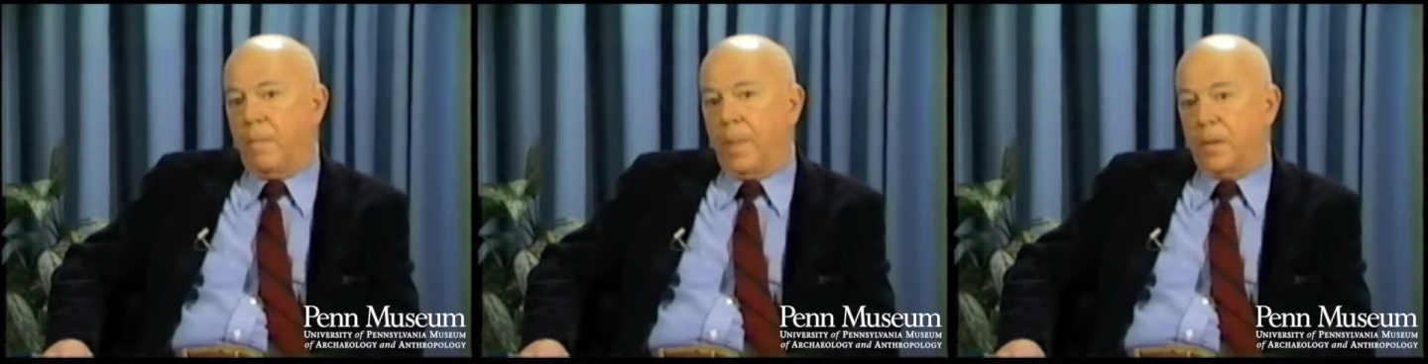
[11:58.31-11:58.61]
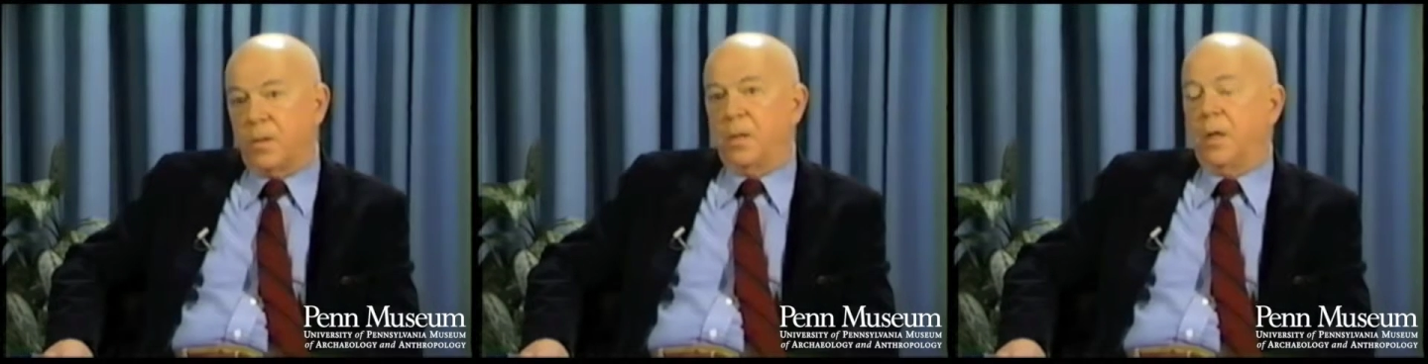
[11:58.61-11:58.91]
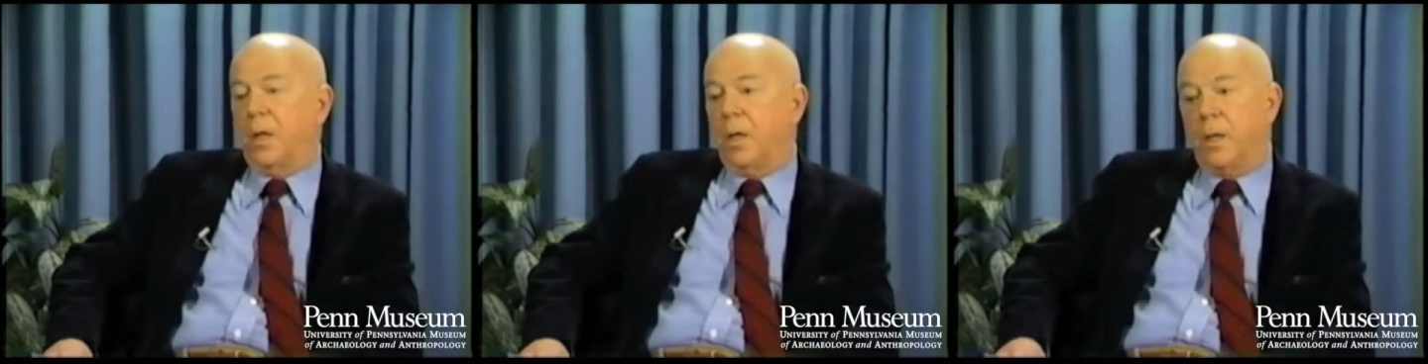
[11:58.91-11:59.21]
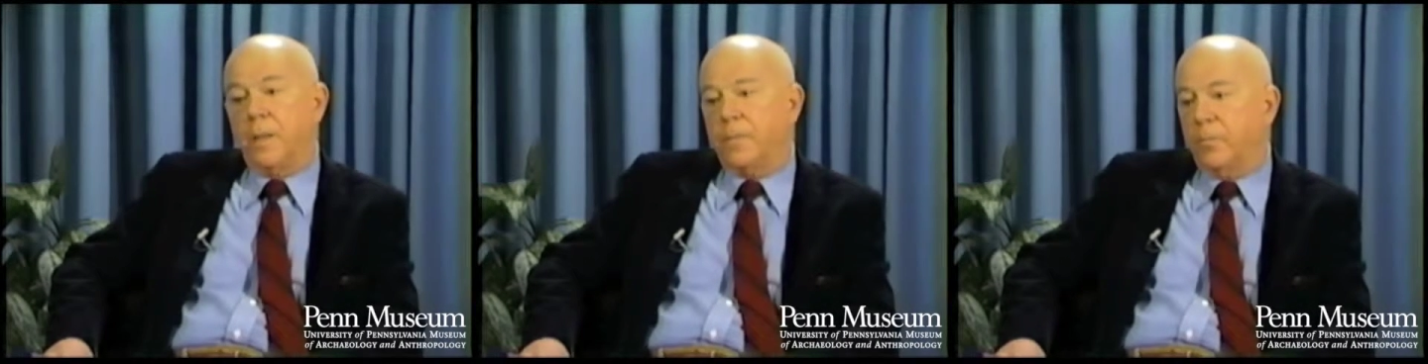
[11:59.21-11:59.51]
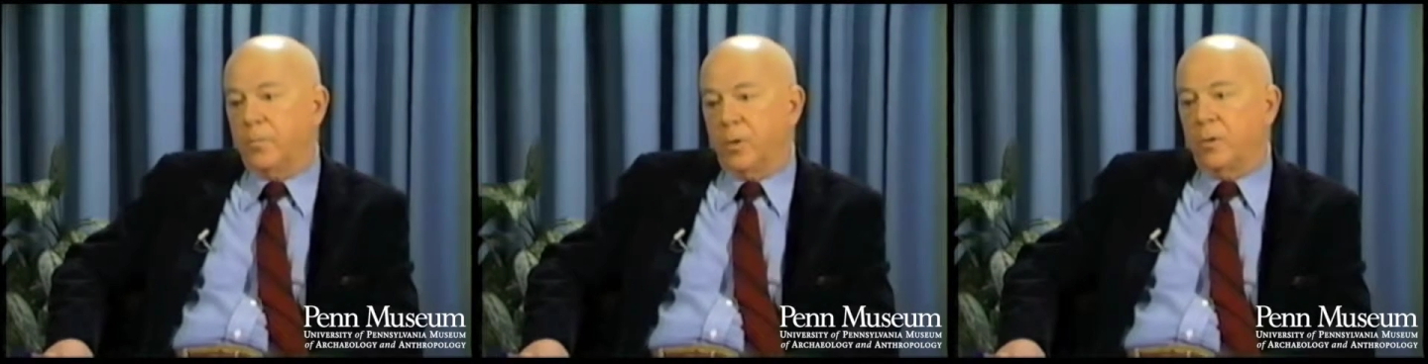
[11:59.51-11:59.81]
the CIA,
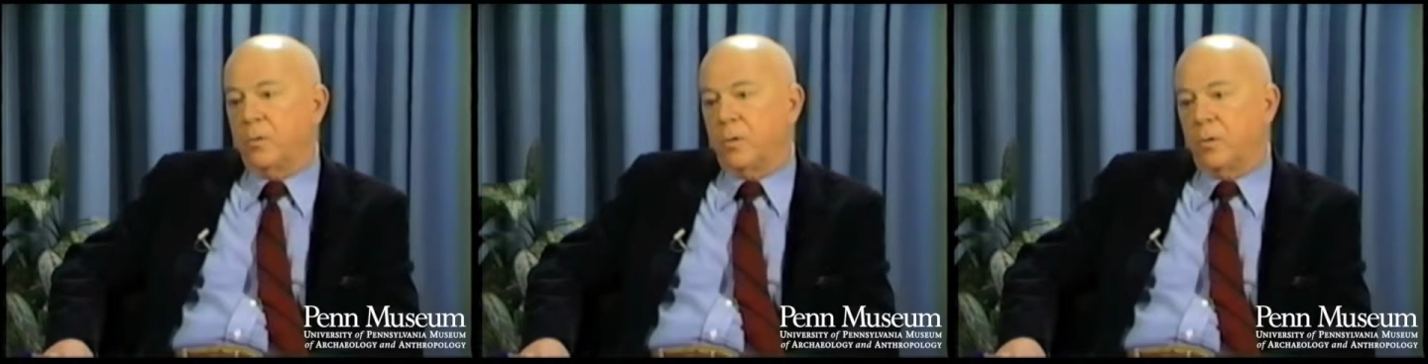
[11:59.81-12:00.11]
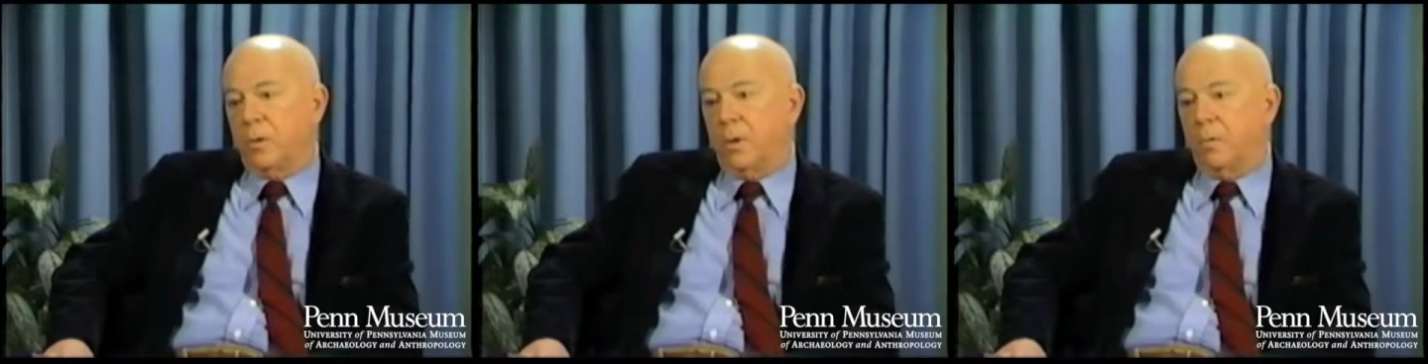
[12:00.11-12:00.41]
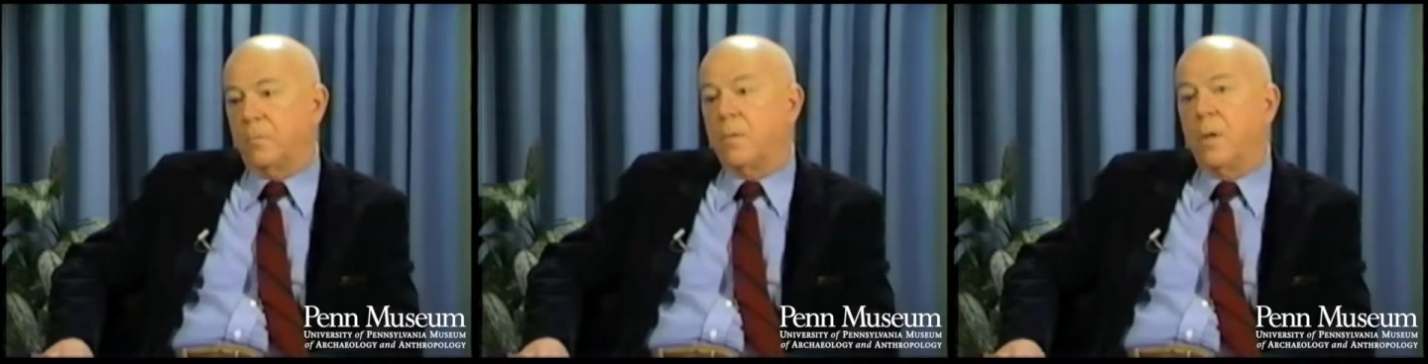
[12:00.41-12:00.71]
for instance, in,